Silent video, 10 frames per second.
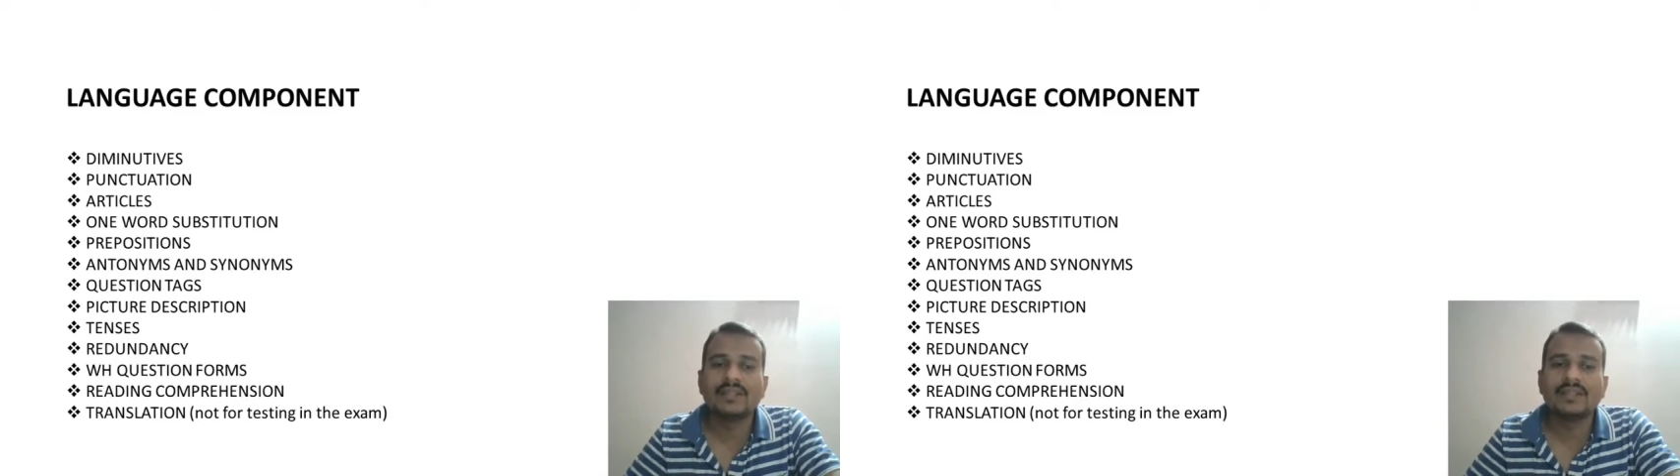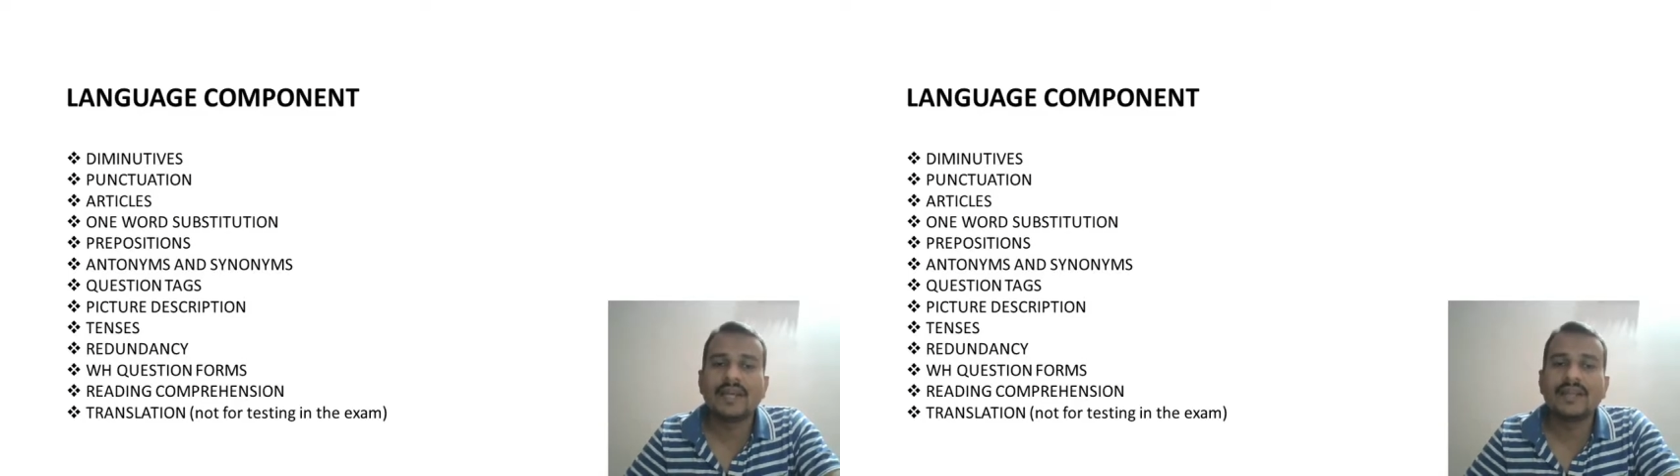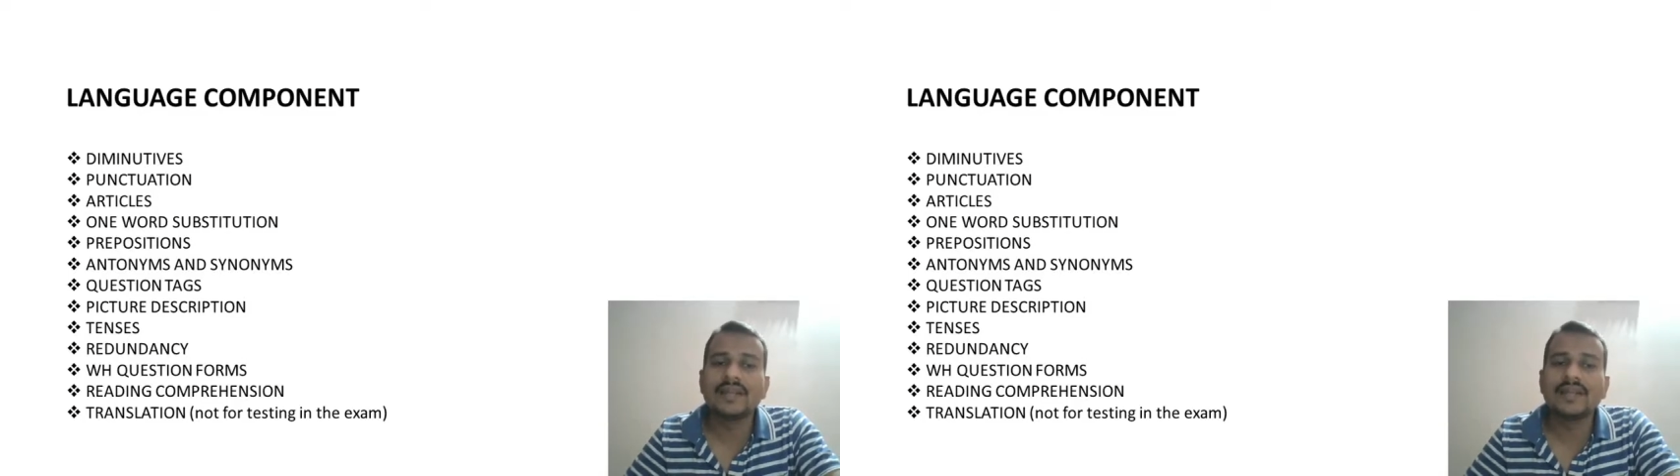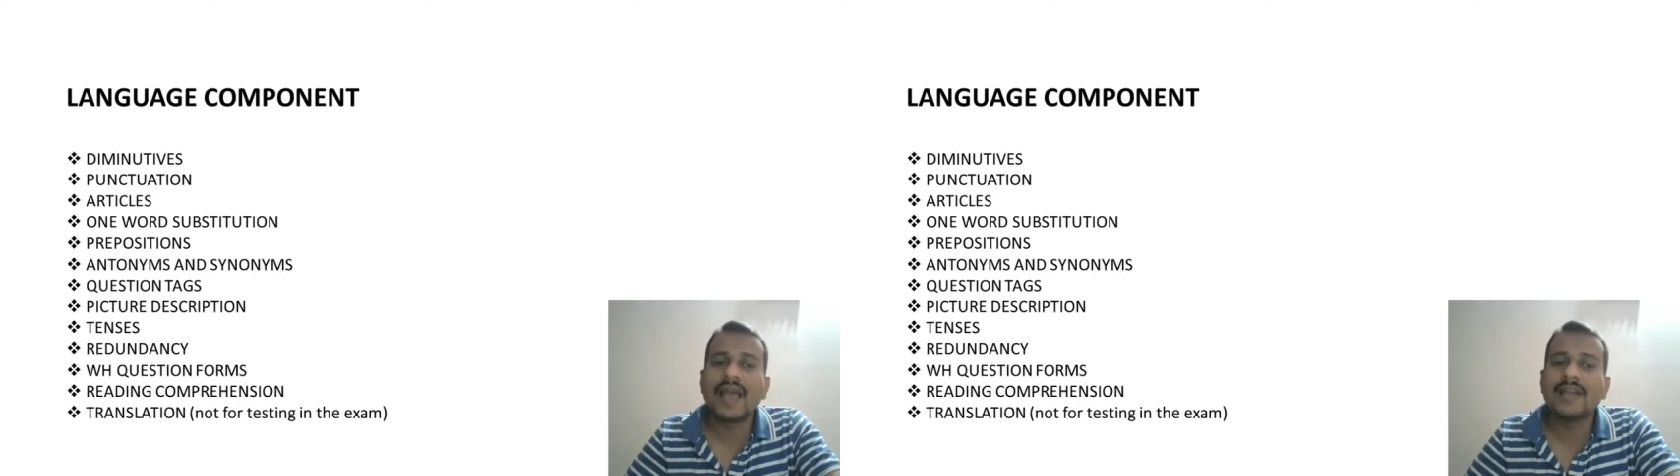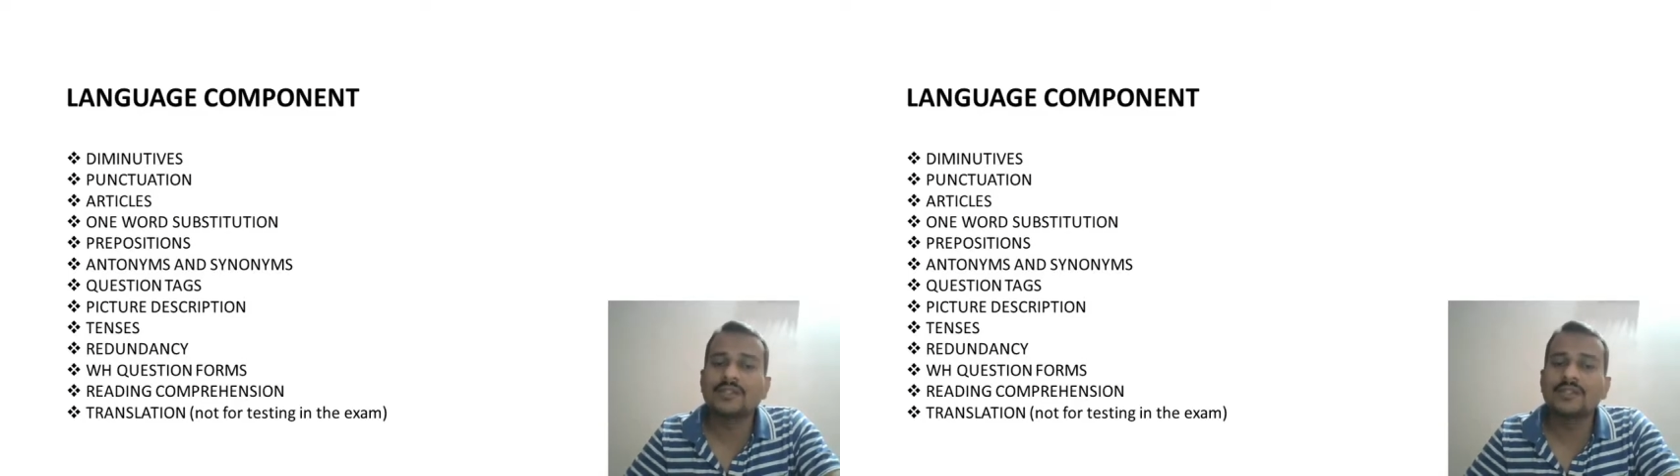Then
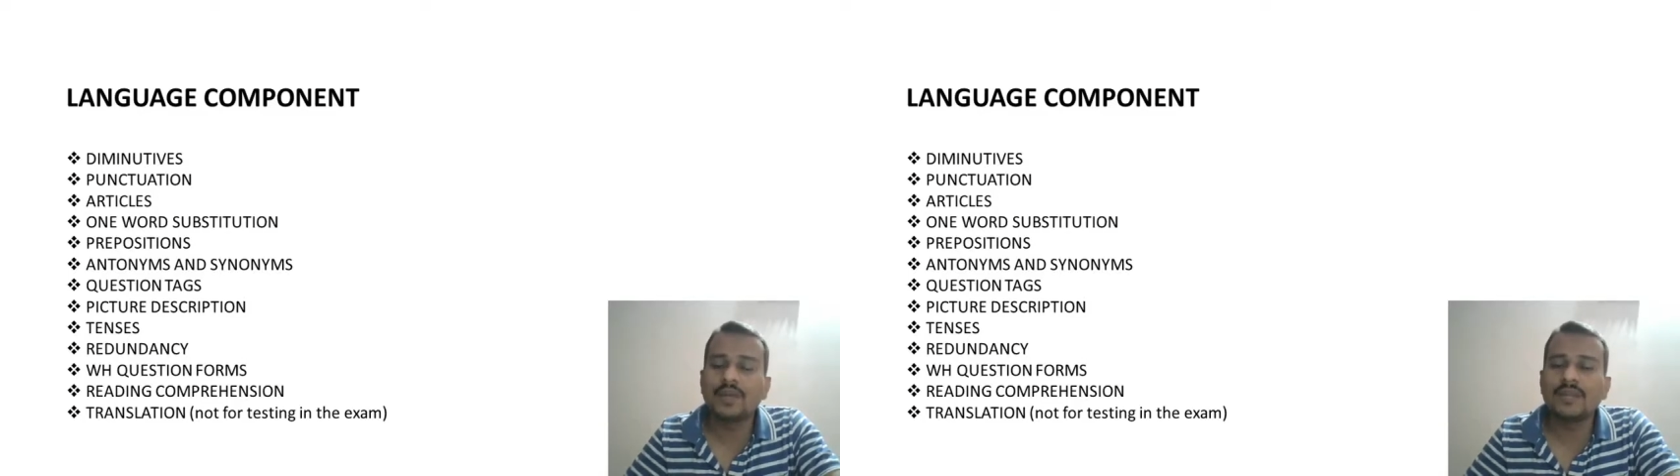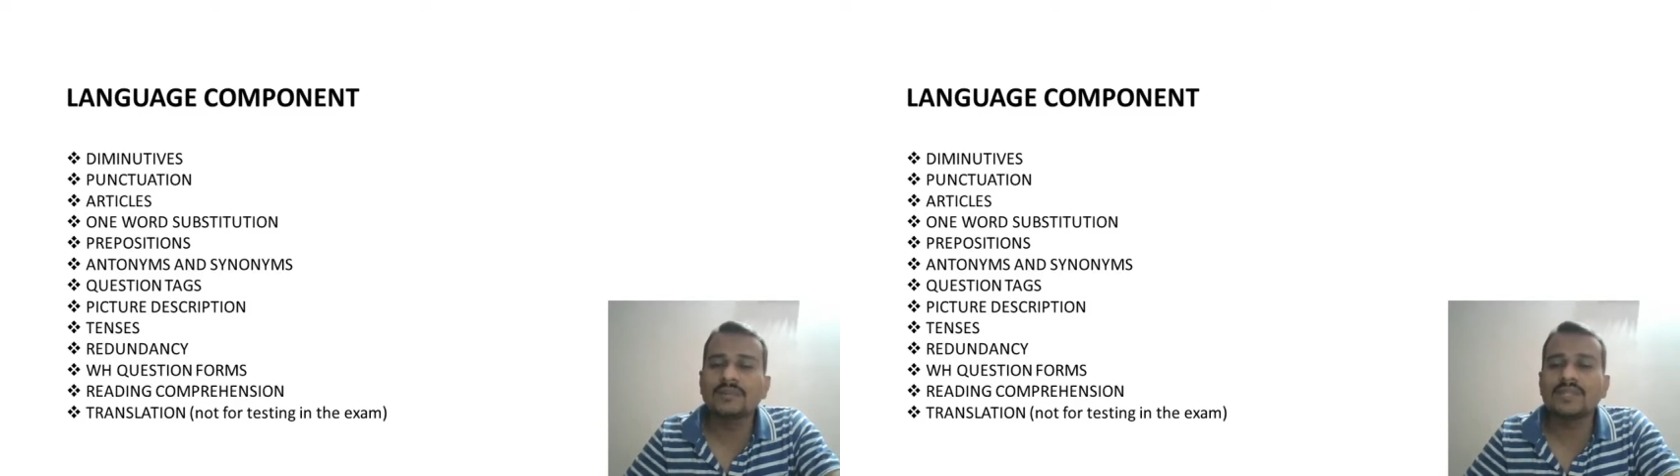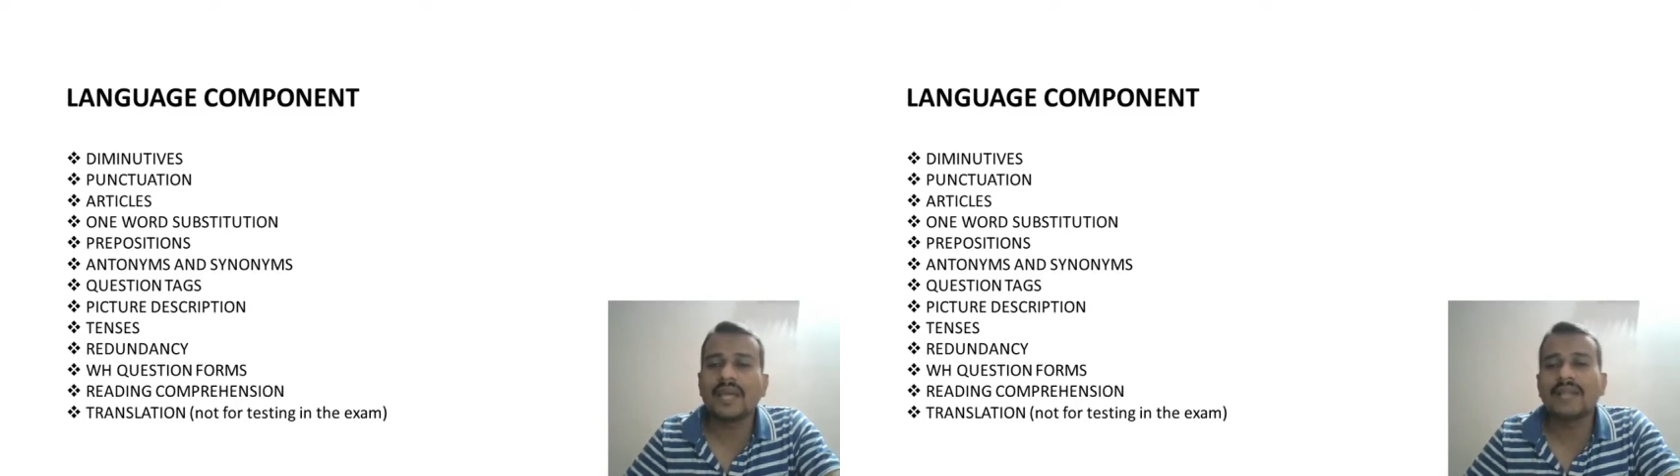antonyms